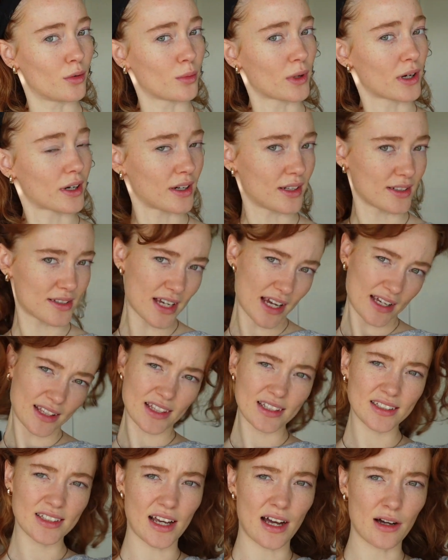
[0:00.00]
we're gonna take
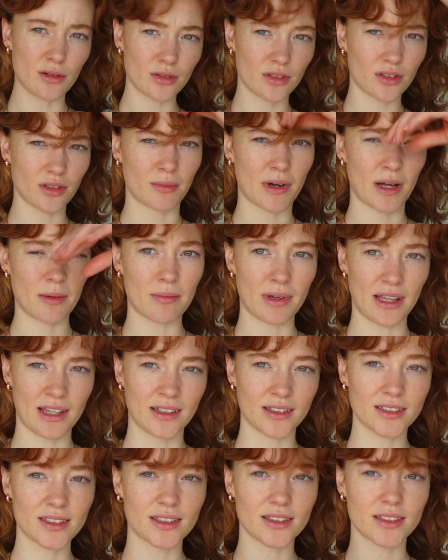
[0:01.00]
this out so my
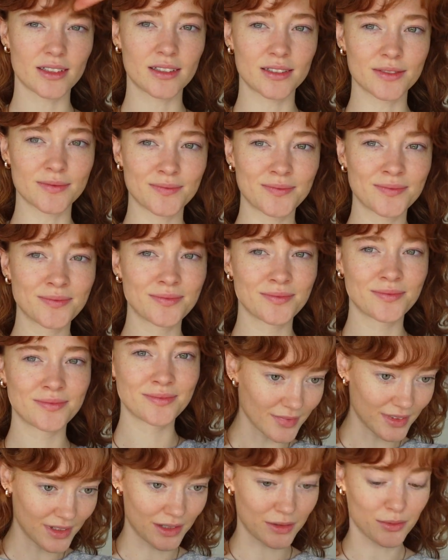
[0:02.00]
bangs doesn't
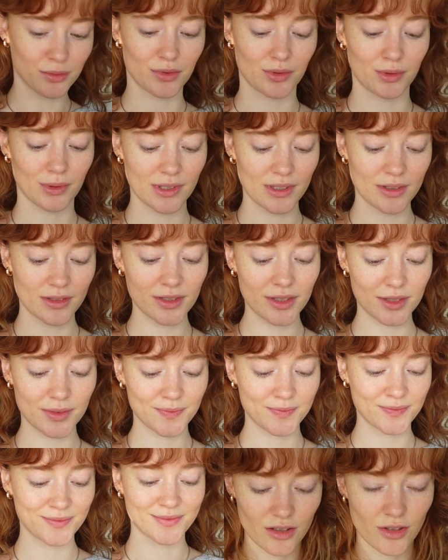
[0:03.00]
get ruined.
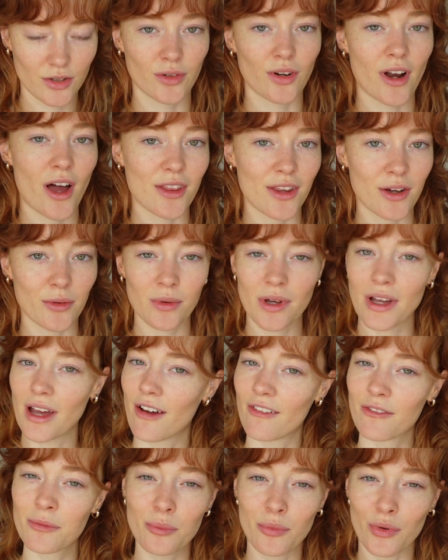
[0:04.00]
So now that we
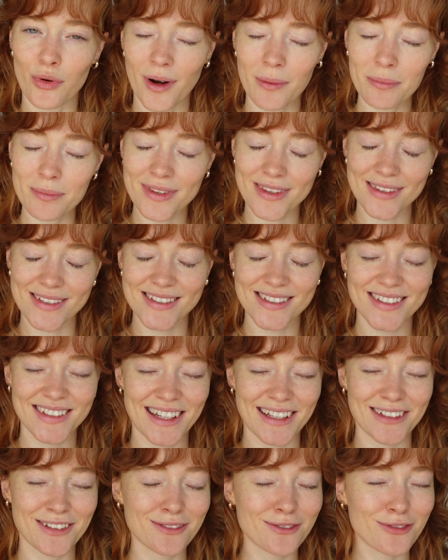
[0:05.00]
have prepped the
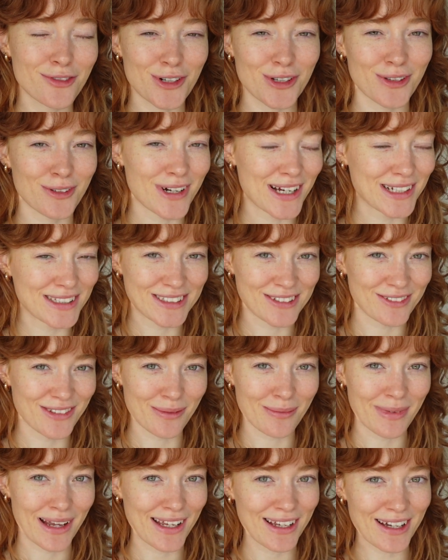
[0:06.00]
skin for the rest of the
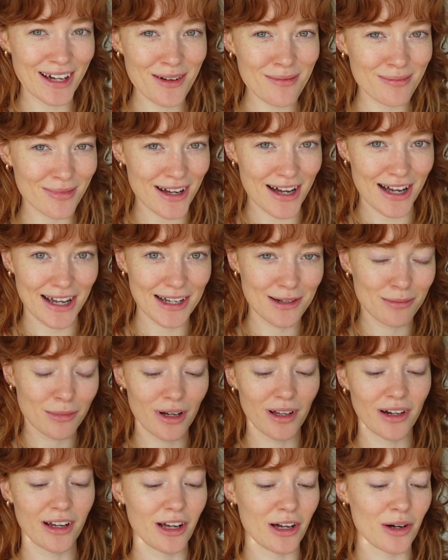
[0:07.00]
makeup, I am
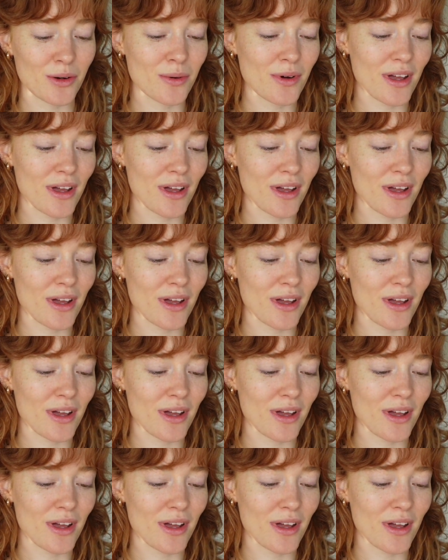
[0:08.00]
gonna go